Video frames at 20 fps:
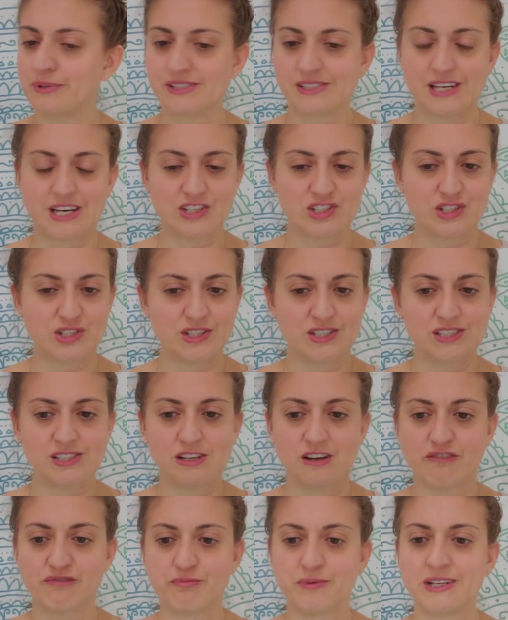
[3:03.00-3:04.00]
possession and
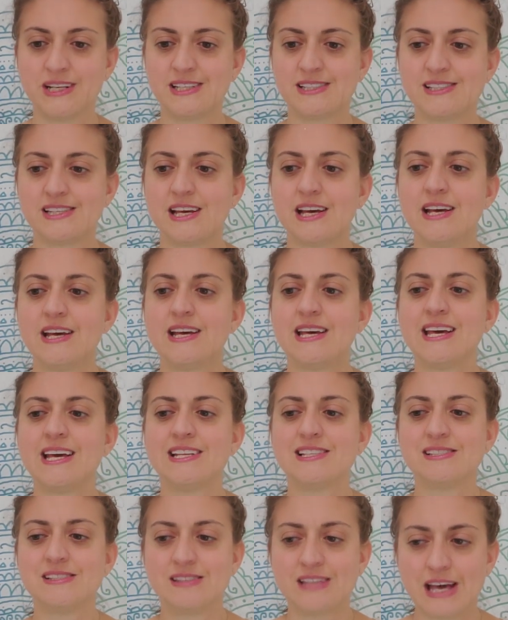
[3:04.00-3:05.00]
stuff, but it's
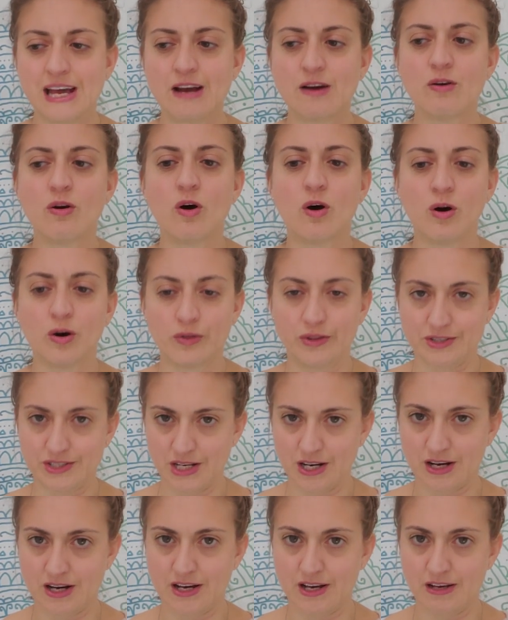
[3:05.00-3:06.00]
it's there all the
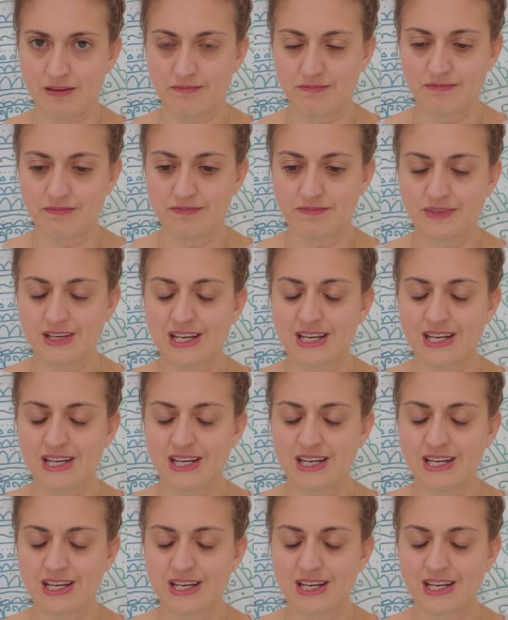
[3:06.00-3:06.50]
time.